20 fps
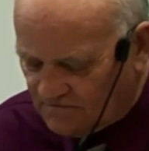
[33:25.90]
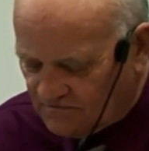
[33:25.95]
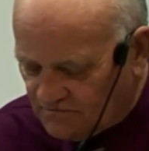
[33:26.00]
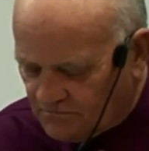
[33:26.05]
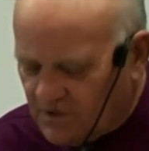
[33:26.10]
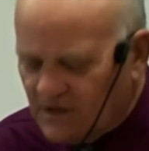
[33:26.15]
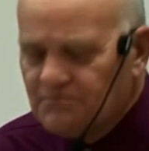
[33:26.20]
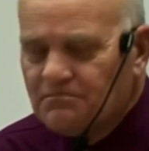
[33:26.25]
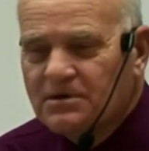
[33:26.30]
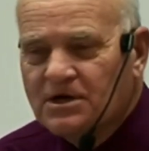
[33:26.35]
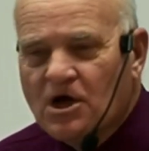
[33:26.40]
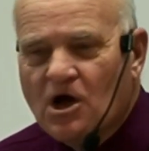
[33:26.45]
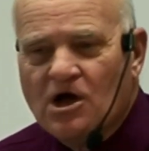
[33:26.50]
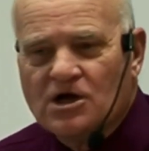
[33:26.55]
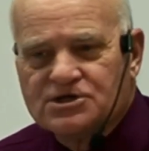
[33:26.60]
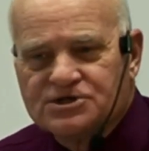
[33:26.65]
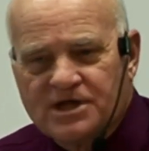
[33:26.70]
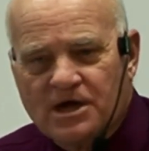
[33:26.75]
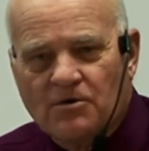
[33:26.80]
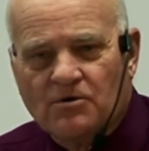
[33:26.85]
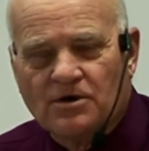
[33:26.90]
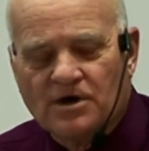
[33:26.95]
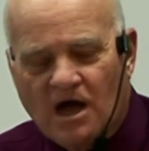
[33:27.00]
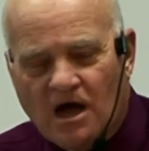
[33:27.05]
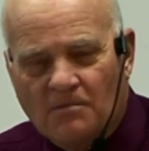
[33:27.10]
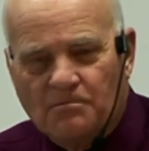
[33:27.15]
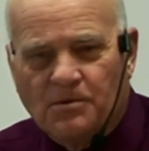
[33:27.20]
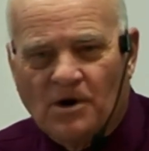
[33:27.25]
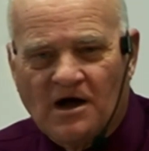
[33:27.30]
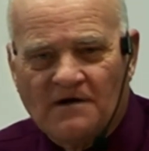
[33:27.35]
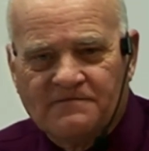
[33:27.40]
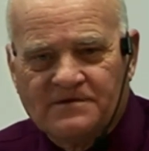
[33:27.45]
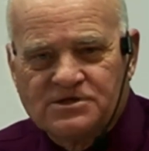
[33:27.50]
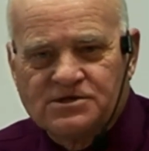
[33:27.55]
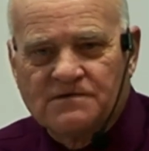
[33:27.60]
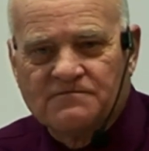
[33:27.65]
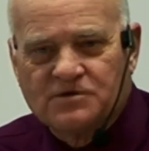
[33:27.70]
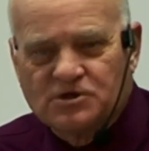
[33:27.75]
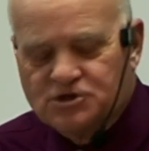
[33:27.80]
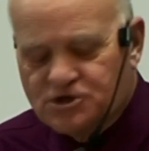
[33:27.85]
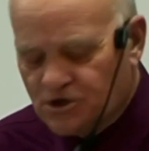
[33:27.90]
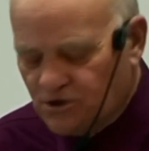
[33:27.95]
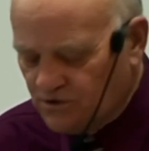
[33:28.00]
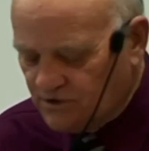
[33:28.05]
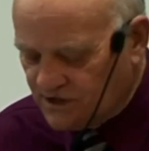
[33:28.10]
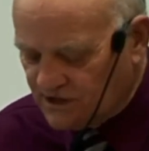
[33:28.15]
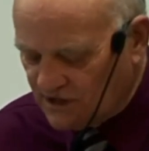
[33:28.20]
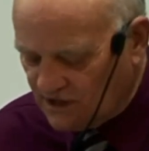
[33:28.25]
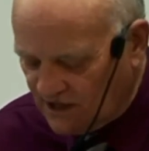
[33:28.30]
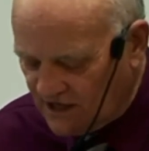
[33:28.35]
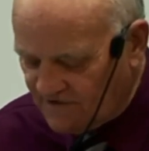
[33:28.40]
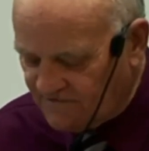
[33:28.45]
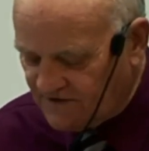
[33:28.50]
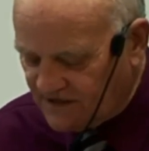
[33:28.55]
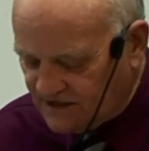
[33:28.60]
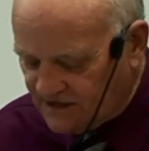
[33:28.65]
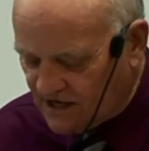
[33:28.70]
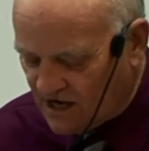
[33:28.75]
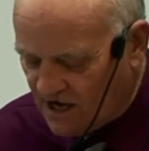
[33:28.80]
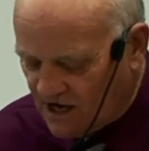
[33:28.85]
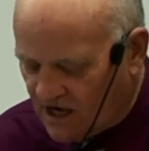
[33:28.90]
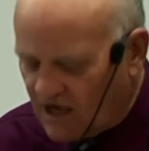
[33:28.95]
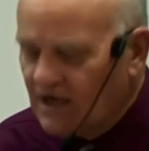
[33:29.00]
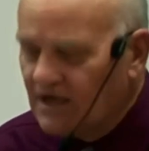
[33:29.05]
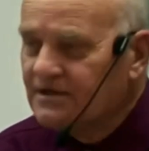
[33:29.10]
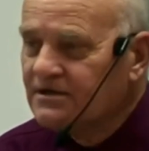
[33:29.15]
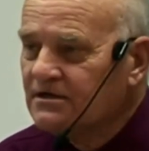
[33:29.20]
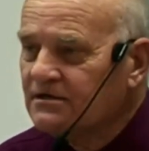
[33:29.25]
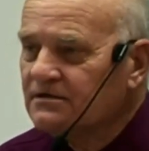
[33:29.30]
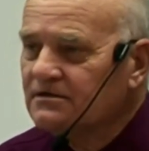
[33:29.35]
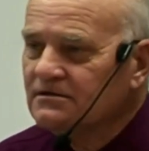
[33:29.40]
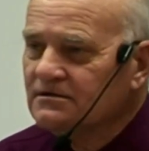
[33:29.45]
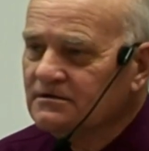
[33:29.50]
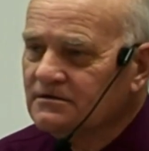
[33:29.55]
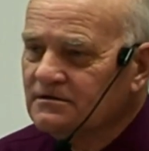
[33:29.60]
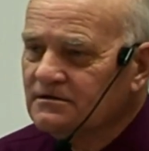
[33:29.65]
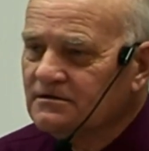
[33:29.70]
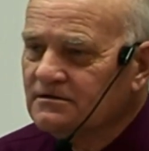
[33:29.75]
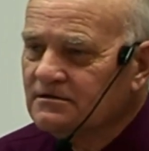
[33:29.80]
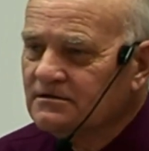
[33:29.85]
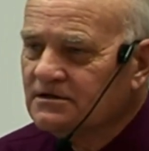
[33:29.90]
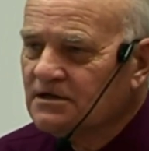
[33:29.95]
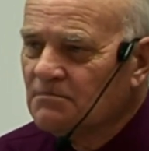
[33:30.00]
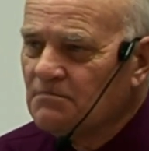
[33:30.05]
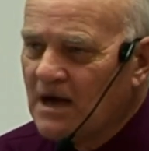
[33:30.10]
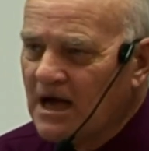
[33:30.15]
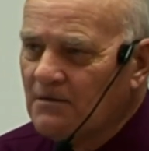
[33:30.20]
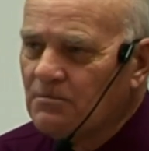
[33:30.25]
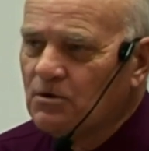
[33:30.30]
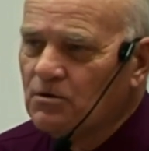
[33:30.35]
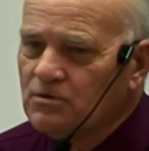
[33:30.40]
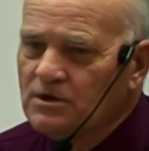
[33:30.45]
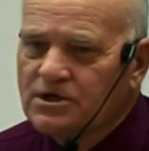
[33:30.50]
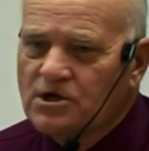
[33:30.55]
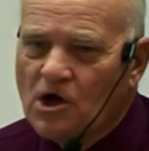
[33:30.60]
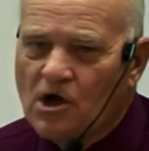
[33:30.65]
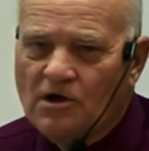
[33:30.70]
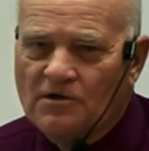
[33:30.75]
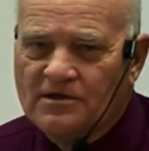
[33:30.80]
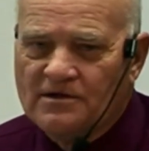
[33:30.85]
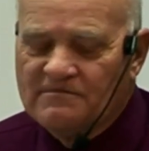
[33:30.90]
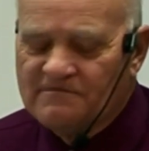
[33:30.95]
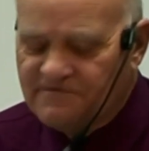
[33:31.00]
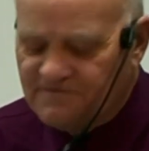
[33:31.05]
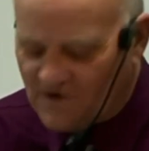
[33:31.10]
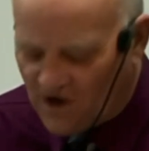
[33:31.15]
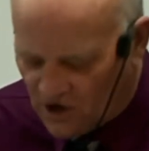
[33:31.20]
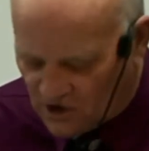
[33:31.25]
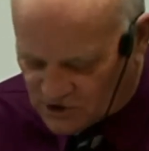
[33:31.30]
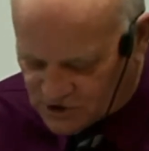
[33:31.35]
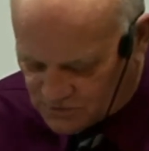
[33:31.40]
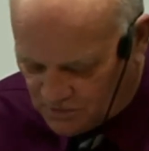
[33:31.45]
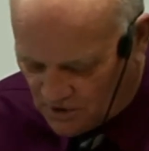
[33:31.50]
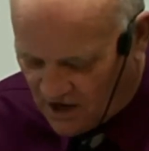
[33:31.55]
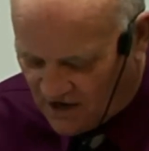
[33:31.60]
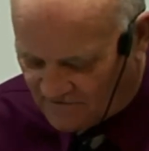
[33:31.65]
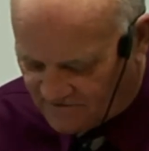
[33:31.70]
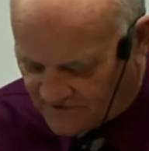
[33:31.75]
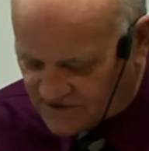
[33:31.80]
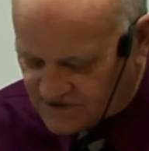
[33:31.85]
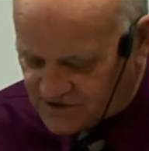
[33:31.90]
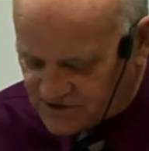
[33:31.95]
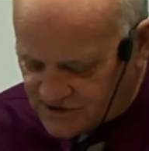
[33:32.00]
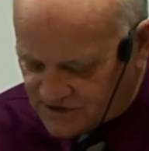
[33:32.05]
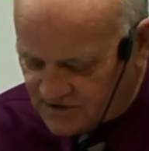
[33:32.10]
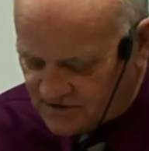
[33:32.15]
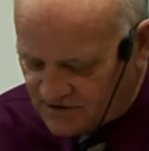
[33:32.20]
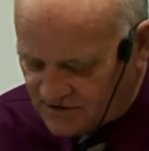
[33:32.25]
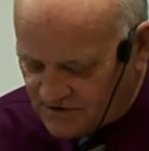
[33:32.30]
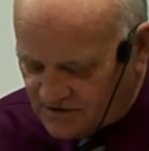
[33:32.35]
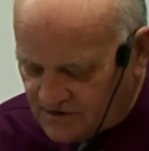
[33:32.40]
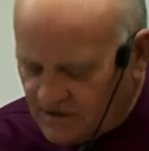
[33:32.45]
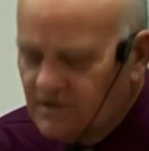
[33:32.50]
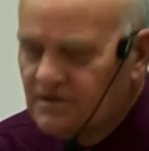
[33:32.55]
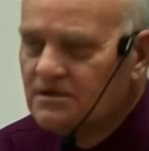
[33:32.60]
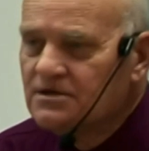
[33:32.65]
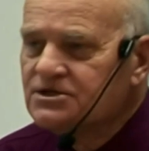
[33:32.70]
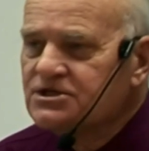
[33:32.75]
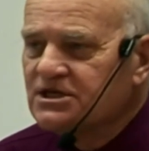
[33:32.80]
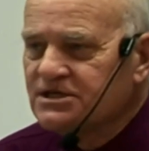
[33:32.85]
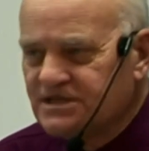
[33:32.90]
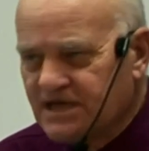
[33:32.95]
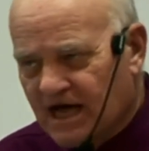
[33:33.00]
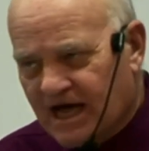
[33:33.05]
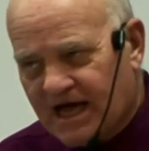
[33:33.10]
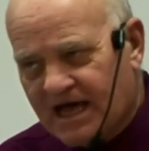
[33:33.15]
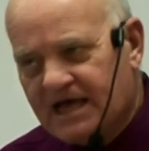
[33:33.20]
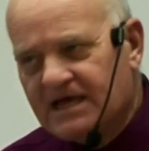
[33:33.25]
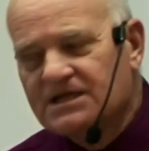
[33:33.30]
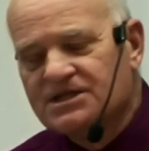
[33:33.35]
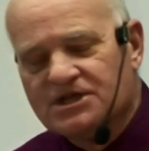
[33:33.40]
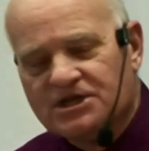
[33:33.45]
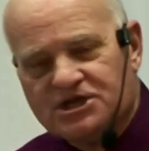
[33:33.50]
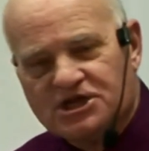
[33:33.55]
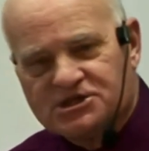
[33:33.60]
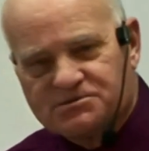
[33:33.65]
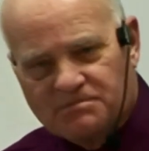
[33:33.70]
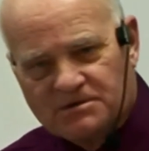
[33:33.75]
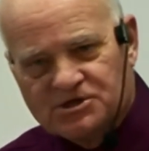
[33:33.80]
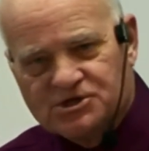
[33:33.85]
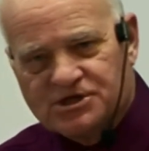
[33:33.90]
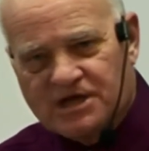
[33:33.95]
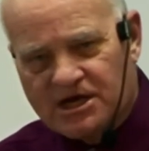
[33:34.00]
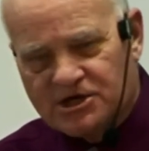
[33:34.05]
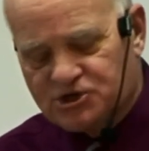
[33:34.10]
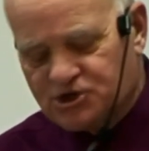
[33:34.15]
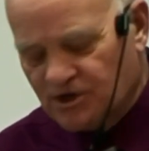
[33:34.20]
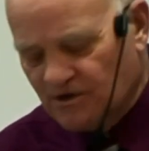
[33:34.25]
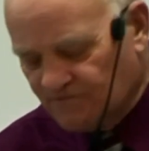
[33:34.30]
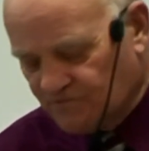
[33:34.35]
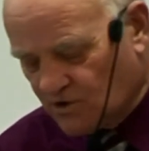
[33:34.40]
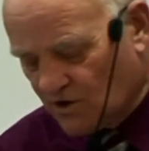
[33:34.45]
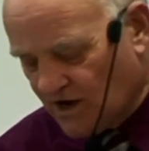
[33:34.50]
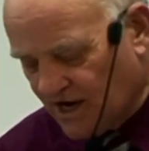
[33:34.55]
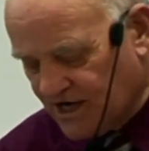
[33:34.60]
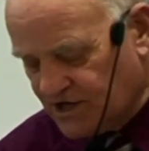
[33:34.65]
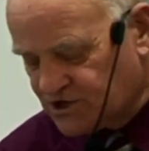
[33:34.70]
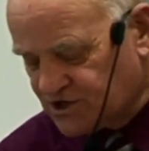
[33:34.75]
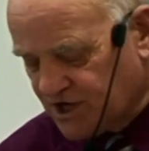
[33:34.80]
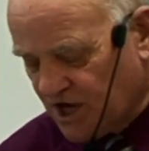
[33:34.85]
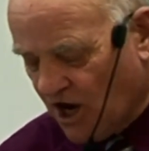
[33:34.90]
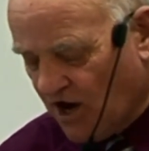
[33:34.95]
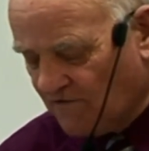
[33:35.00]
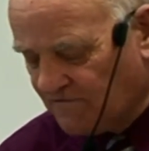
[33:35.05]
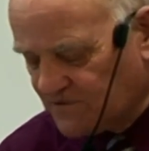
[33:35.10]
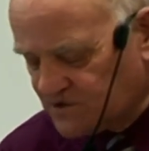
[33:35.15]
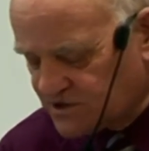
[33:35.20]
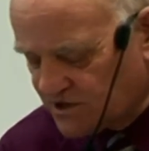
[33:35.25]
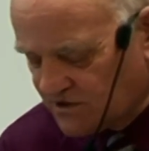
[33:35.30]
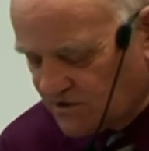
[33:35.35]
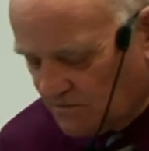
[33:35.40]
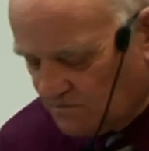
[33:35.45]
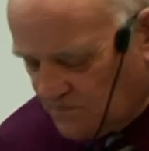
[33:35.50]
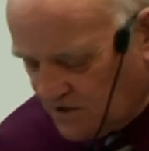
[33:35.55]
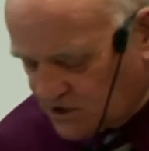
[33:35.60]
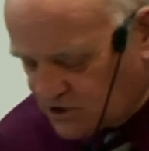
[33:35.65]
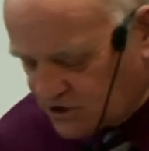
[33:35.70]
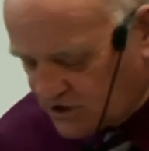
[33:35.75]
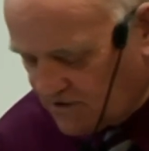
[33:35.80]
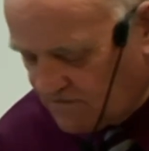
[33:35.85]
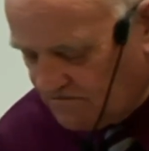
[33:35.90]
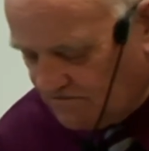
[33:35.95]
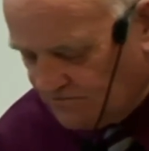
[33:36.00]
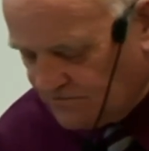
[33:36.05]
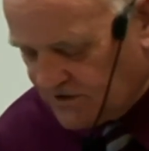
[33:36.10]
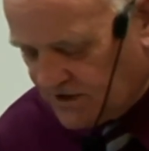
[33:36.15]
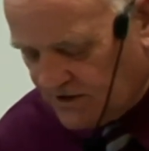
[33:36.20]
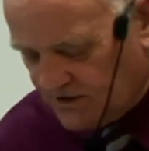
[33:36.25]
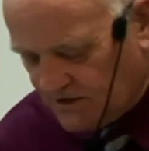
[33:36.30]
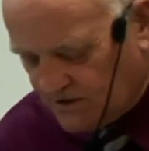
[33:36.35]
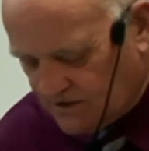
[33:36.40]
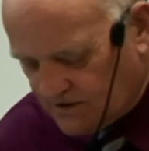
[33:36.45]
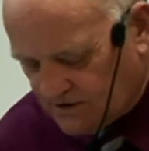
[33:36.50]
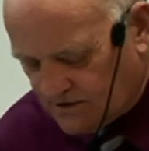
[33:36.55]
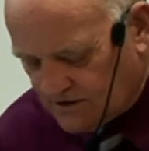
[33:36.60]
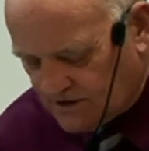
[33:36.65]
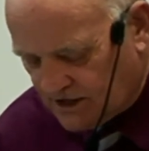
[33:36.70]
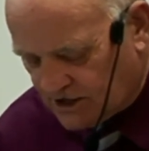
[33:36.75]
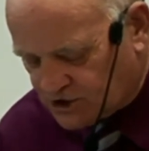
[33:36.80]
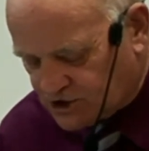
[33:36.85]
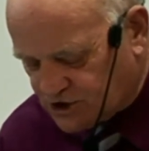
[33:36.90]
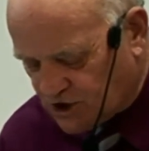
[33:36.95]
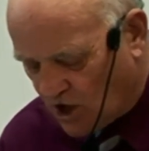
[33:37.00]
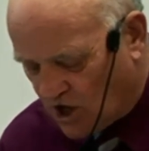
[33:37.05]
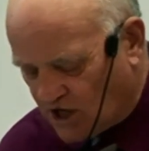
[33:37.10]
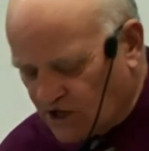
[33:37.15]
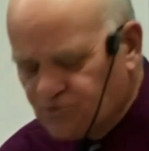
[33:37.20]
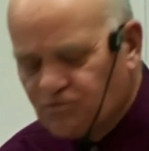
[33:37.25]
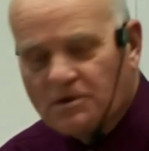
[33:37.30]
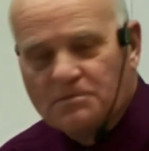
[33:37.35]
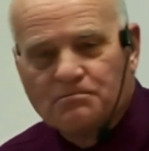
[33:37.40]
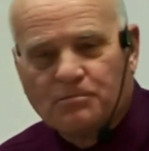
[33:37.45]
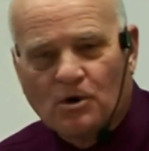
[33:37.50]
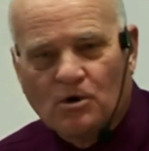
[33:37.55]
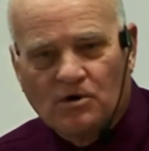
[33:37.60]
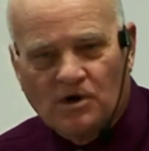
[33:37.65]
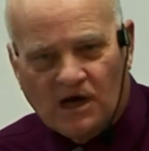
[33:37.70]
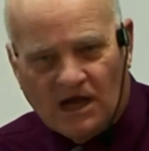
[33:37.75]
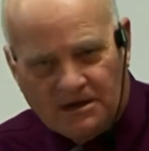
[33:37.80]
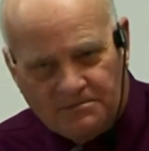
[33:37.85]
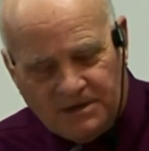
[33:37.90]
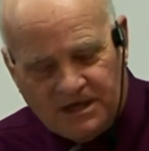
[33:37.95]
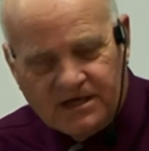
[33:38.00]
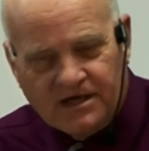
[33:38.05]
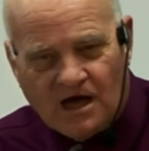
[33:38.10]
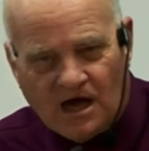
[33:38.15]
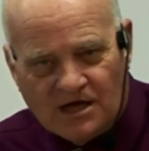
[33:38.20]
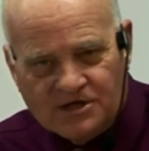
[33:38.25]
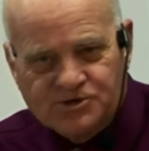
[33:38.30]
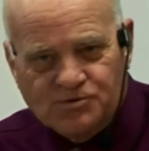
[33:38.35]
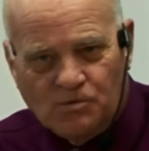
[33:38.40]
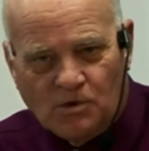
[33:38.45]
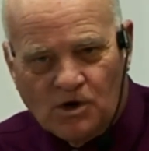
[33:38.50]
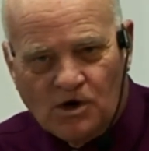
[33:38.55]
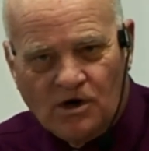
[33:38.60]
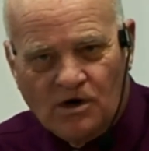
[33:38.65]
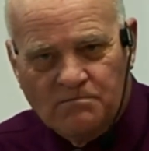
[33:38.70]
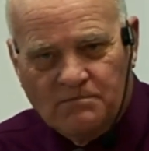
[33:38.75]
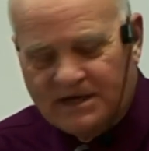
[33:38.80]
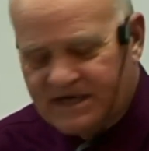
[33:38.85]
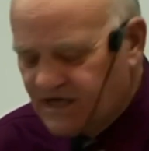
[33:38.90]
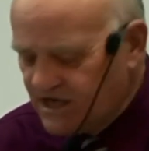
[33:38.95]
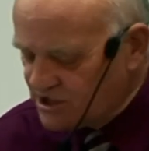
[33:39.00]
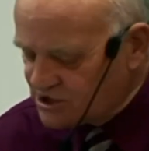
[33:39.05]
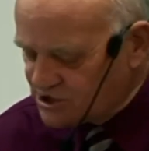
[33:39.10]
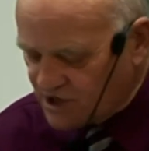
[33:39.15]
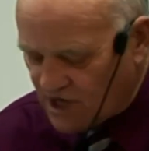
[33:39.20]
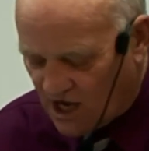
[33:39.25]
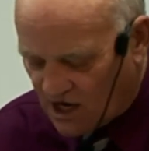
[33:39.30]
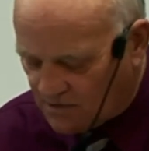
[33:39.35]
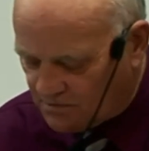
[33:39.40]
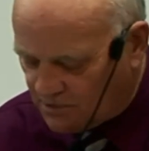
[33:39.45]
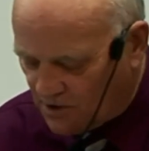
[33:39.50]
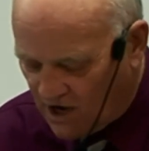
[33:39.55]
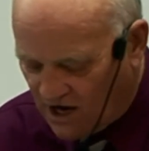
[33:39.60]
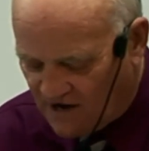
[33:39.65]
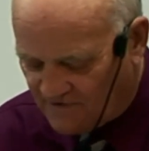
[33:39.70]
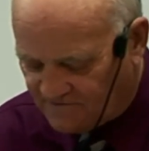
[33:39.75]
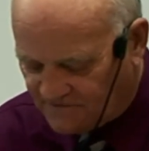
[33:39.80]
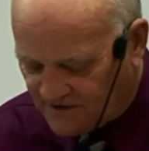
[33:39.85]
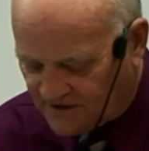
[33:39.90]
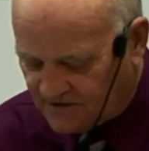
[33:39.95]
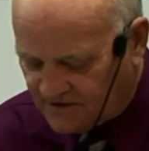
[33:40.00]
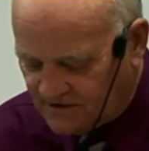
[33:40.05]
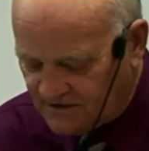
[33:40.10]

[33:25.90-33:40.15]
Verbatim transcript: But because they were not prophets of the true and living God, the Bible would call them false prophets. Today, in the dispensation of grace, the office of the bishop is charged with proclaiming God's word, but he is not a prophet.